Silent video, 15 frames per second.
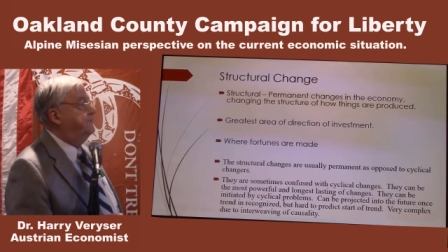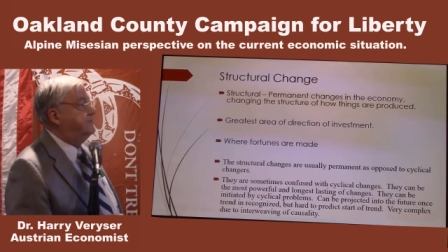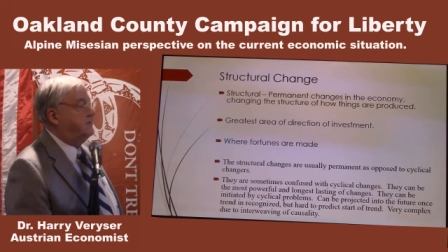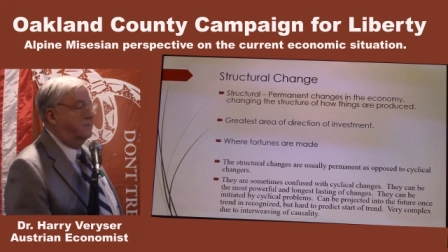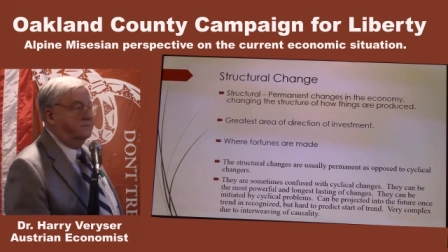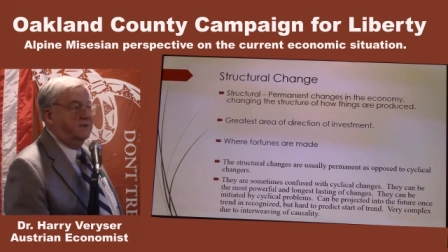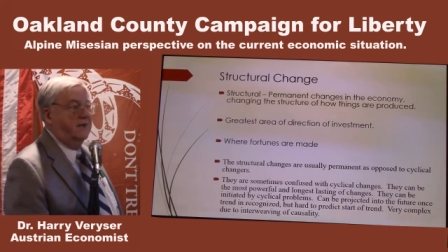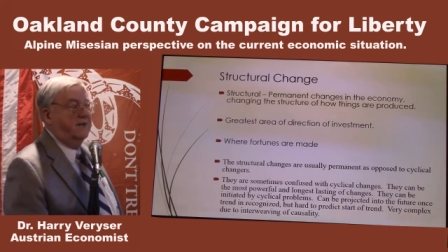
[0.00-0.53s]

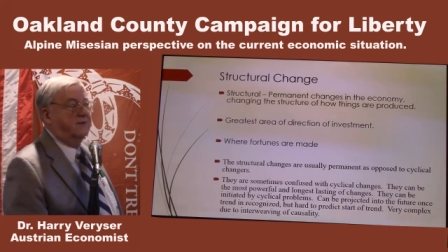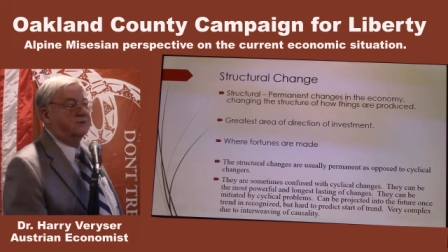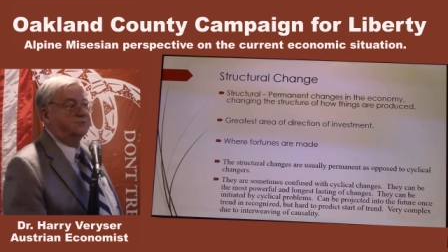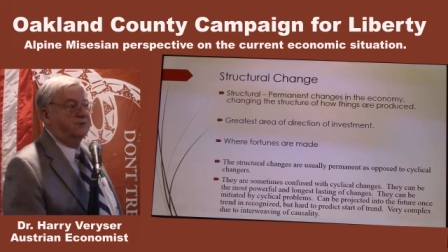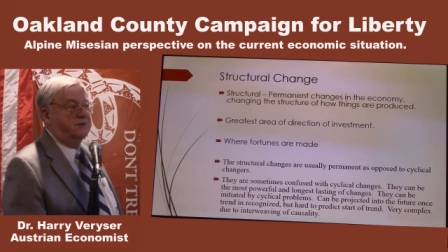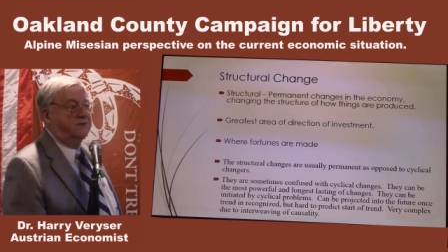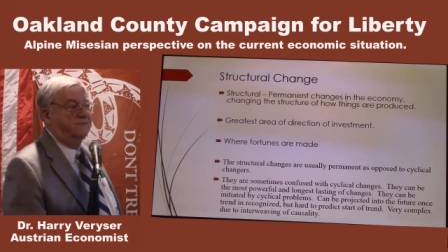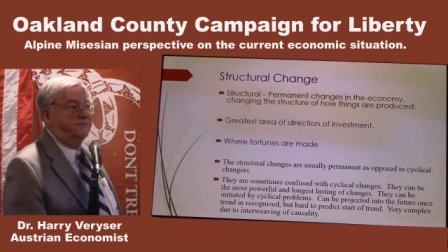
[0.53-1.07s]
sometimes
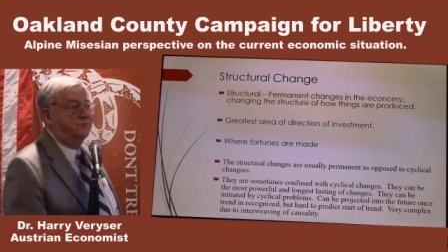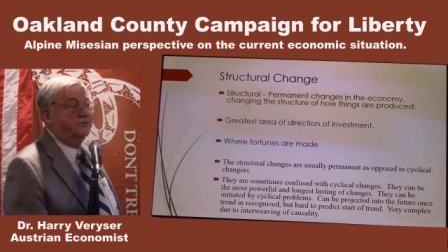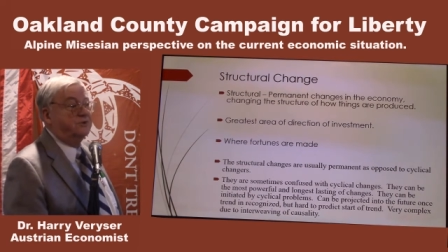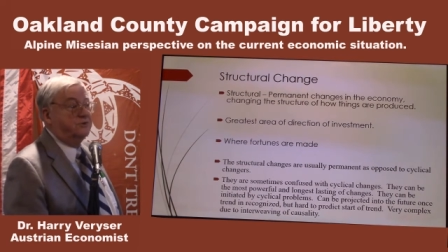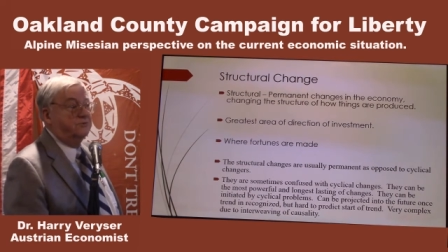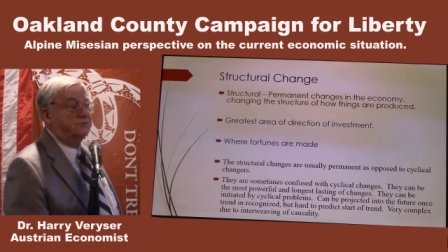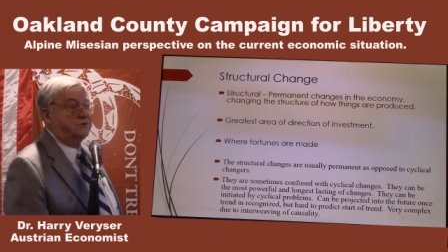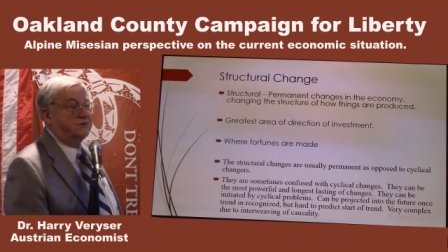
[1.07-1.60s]
we
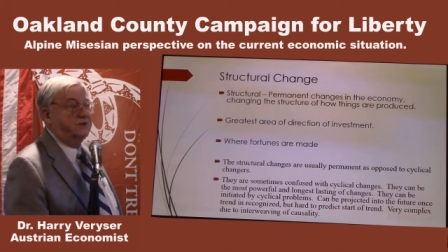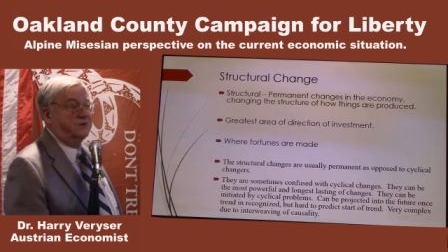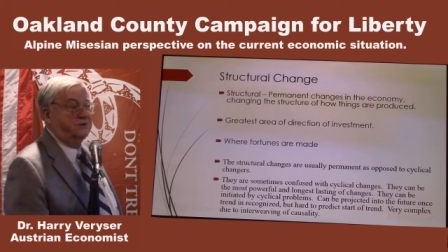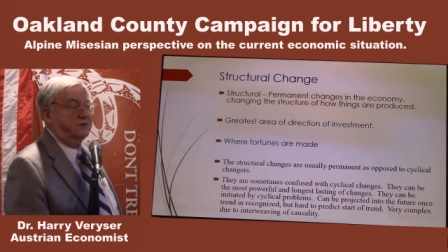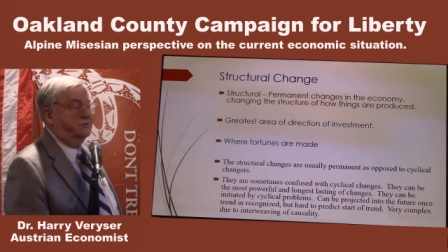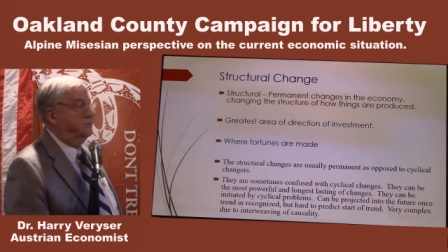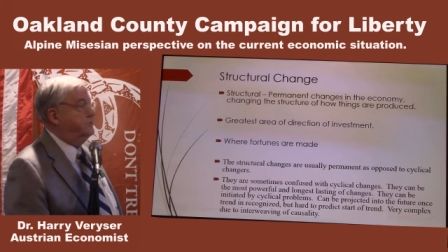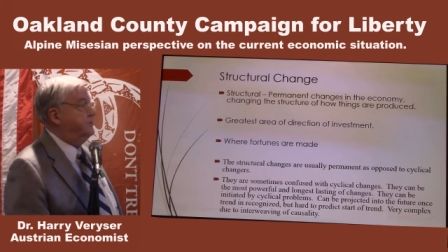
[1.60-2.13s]
confuse it with
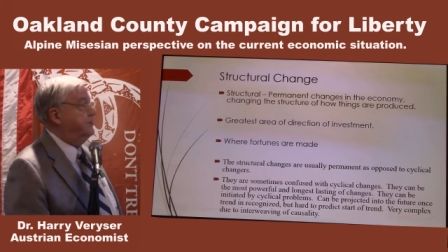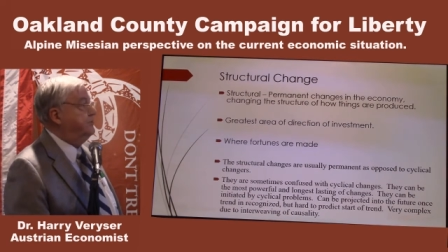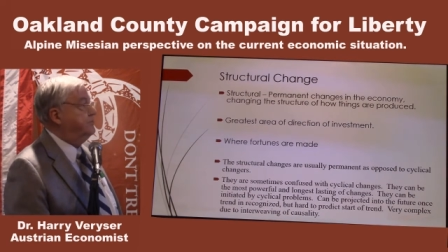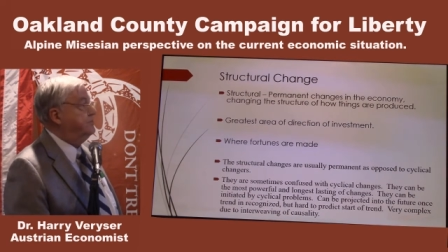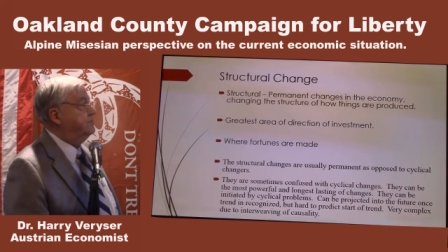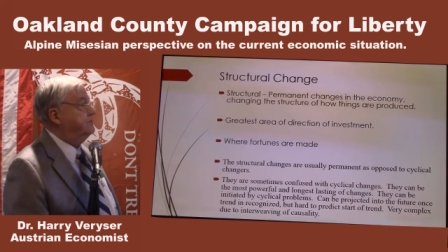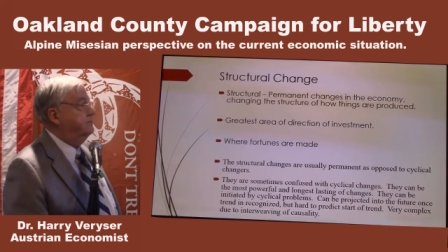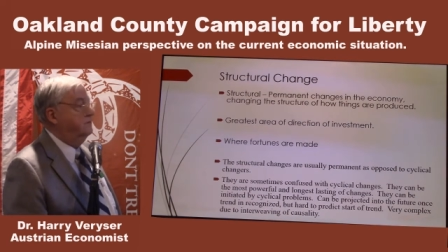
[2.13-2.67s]
cyclical
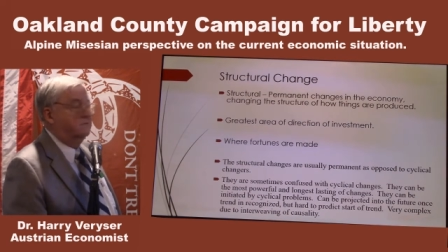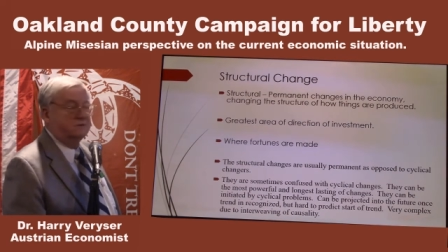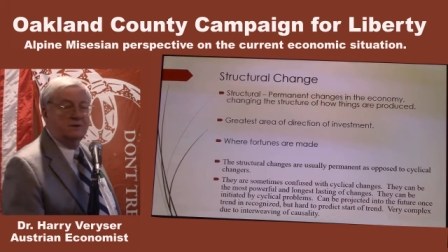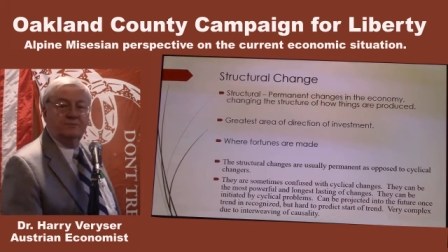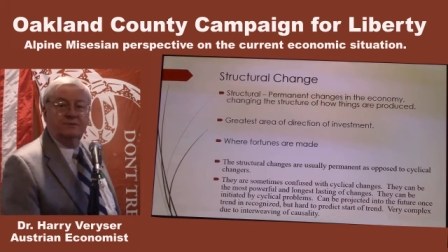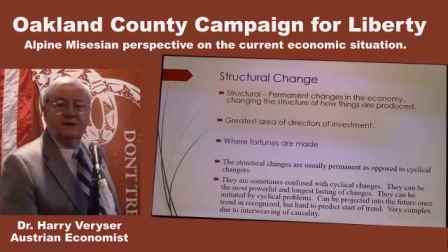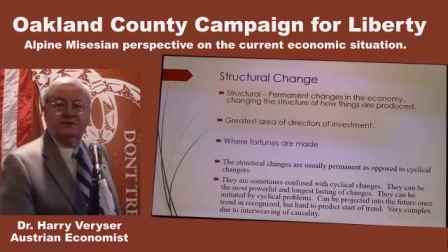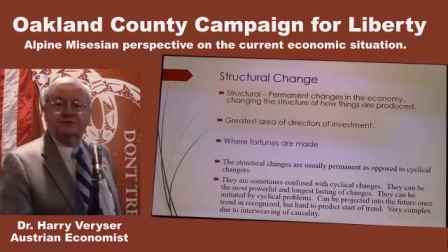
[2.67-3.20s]
changes.
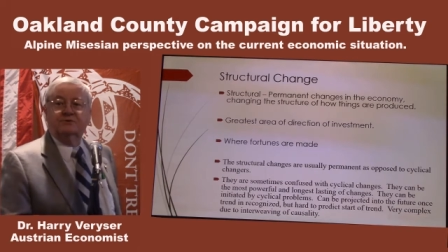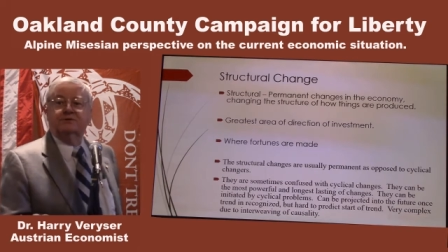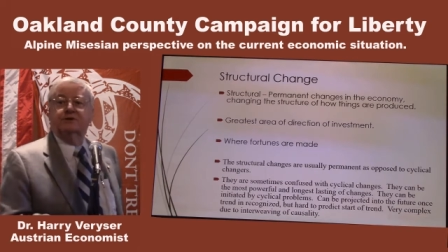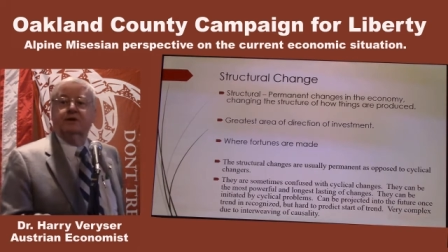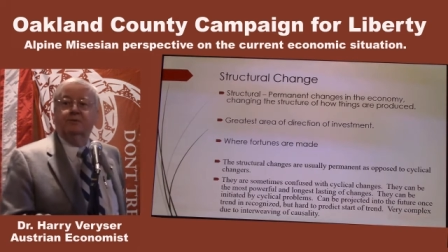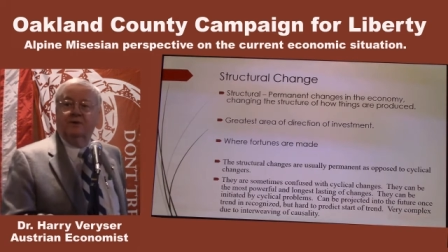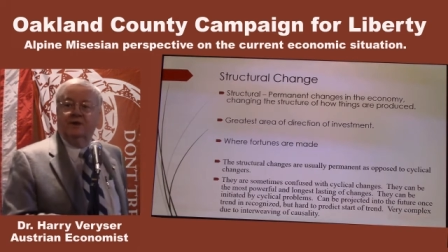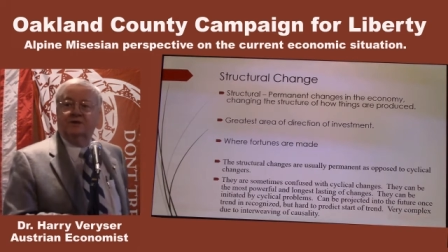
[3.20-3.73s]
Sometimes we
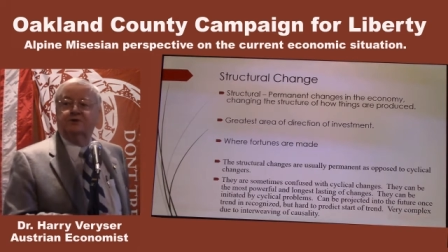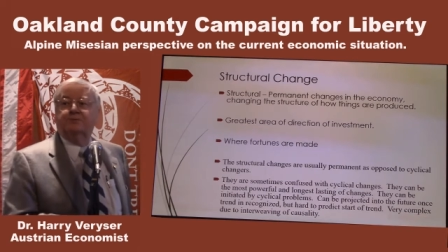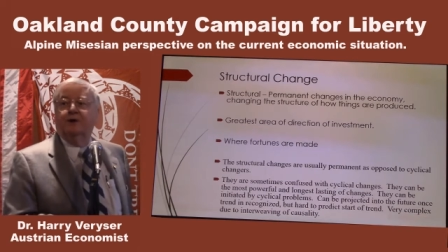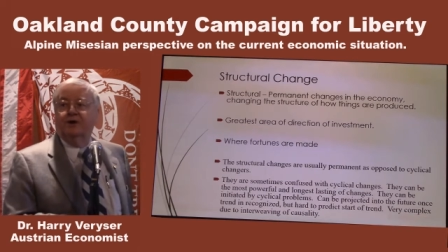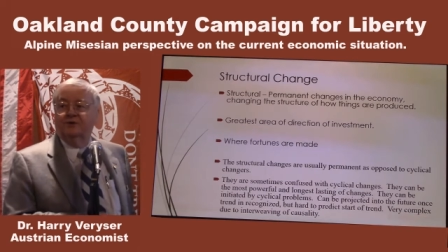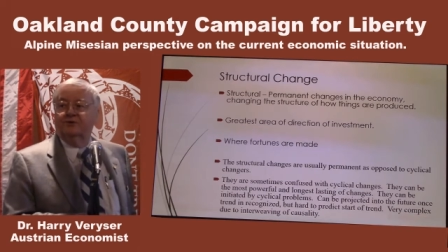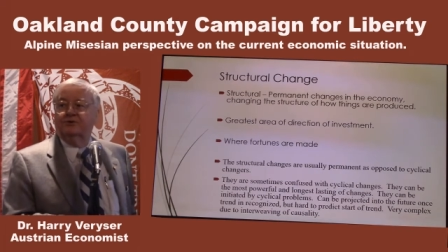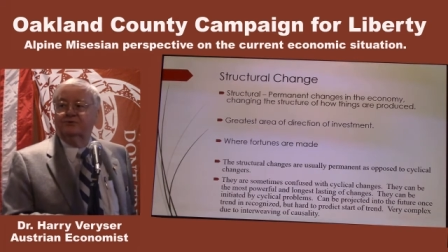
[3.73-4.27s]
say, well, it's
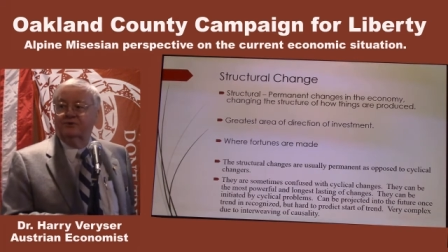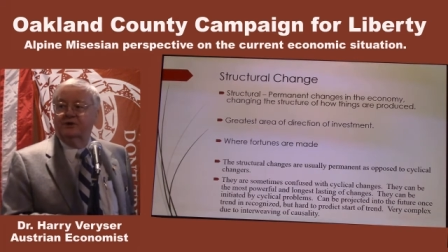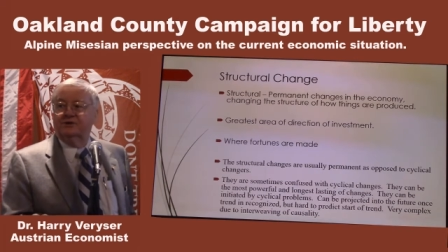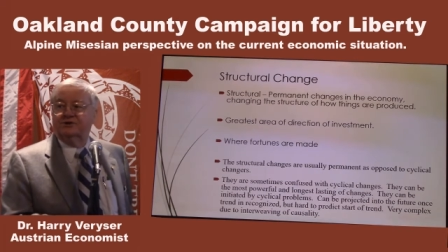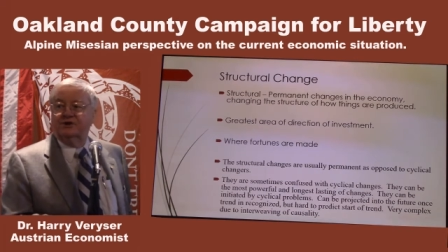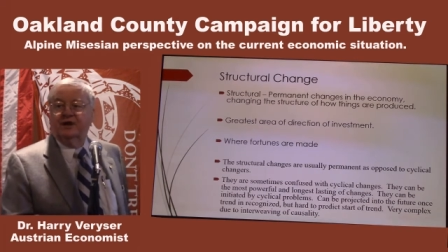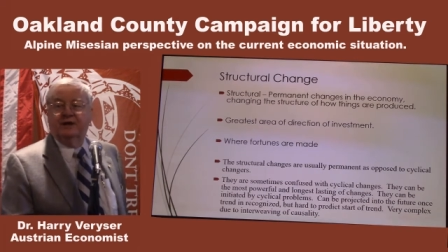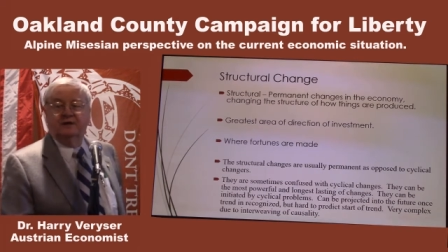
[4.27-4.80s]
part of the
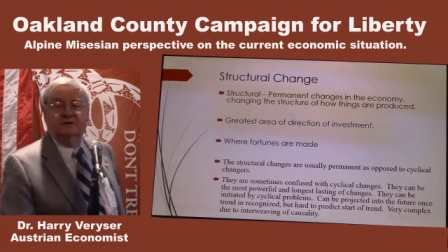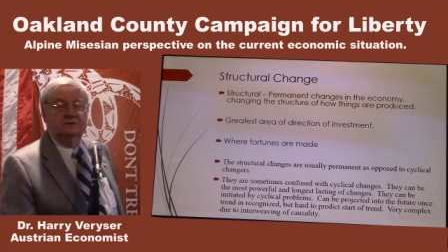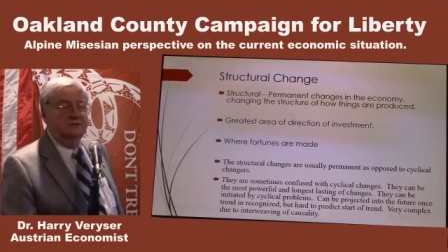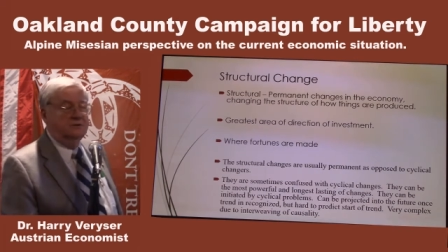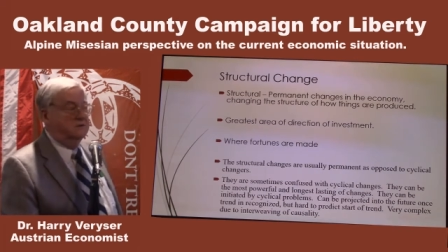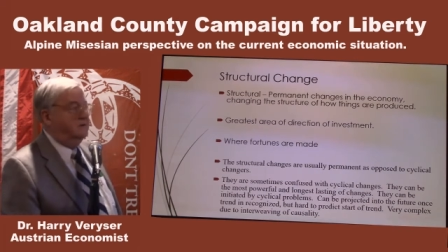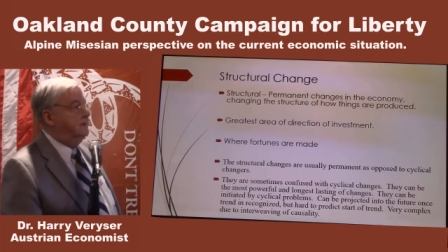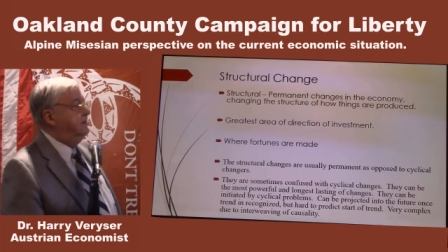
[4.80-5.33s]
trade cycle.
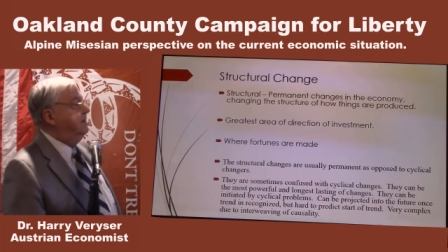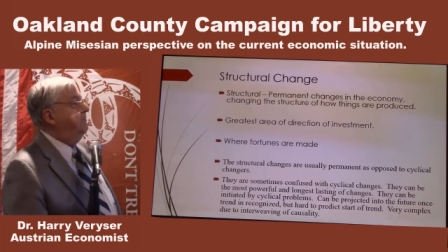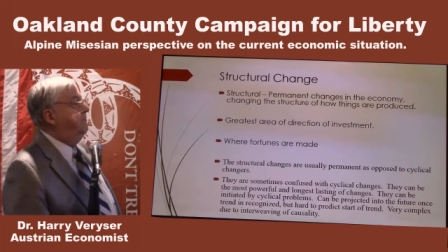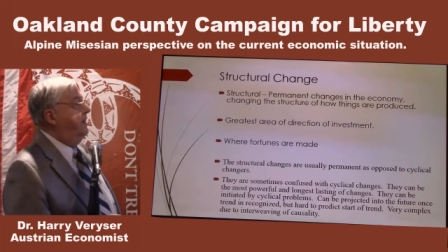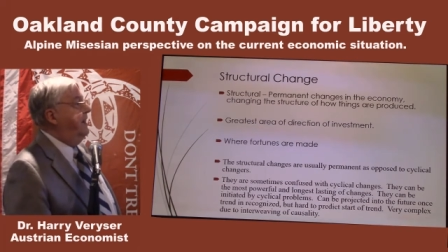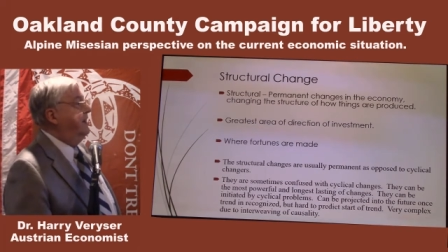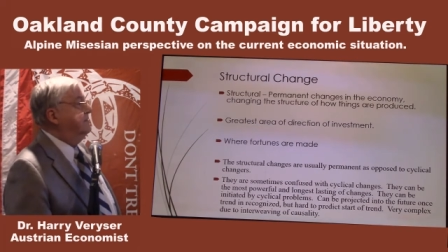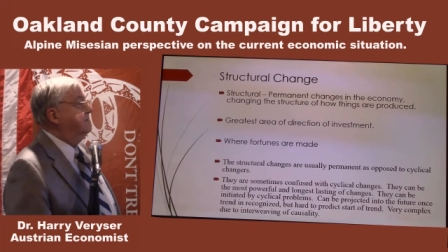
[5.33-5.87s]
But